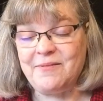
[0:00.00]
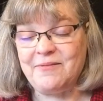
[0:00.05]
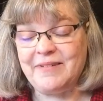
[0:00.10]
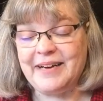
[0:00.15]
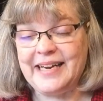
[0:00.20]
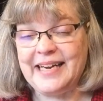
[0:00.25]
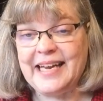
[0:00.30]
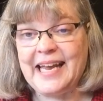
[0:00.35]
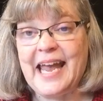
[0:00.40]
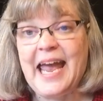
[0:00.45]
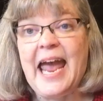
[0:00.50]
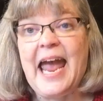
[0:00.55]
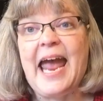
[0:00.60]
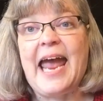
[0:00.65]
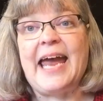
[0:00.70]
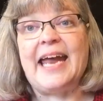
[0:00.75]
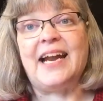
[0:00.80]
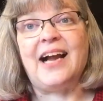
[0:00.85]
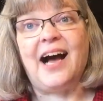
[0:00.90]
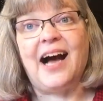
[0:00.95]
week,
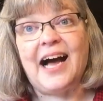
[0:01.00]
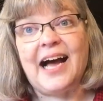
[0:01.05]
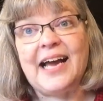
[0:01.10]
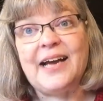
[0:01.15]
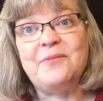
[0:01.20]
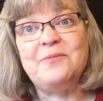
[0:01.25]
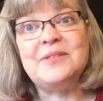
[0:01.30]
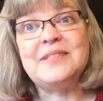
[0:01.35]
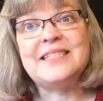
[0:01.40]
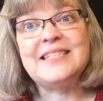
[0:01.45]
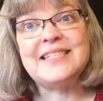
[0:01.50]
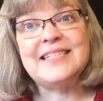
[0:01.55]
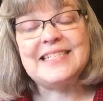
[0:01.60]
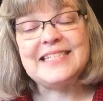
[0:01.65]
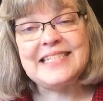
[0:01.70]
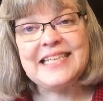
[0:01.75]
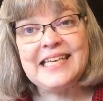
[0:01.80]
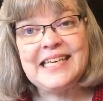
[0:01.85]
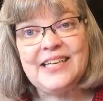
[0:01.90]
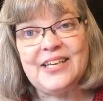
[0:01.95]
and I will
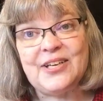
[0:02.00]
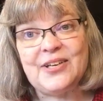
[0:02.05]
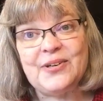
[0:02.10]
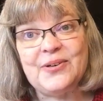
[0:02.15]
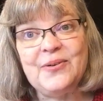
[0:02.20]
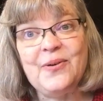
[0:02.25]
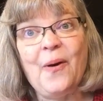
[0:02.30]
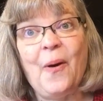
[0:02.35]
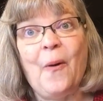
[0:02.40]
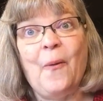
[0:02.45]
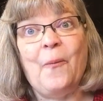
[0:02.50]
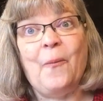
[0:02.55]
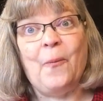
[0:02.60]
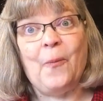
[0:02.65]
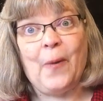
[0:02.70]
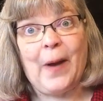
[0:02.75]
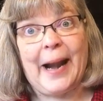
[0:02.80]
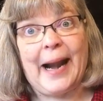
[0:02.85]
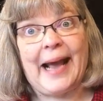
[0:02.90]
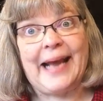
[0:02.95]
see you
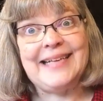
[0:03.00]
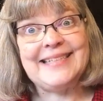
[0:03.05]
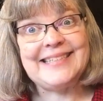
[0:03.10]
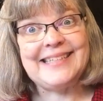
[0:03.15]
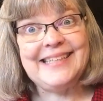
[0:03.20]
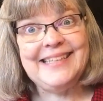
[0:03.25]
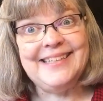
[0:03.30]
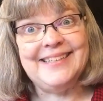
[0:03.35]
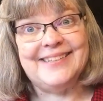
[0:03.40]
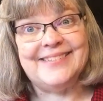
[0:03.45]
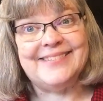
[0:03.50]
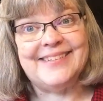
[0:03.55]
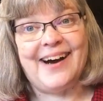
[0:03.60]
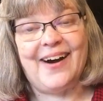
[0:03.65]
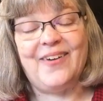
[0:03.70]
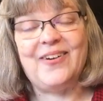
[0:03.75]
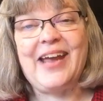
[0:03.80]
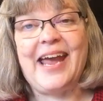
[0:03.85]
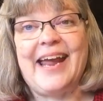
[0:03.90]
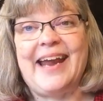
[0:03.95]
when I see you.
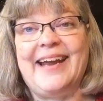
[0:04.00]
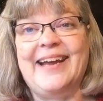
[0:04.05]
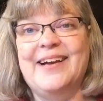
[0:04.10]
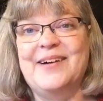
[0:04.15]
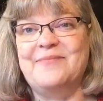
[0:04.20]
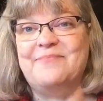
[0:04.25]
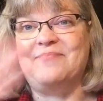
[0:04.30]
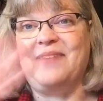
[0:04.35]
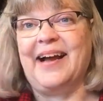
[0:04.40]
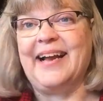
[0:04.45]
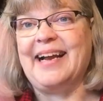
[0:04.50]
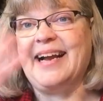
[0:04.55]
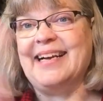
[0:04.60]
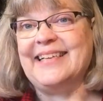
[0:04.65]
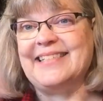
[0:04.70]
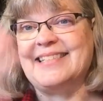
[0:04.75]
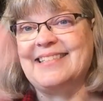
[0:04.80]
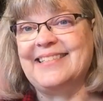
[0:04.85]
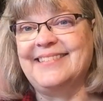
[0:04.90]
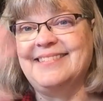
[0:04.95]
Okay, bye
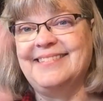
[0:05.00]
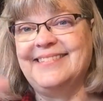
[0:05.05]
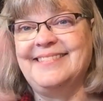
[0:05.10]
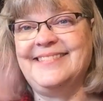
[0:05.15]
guys.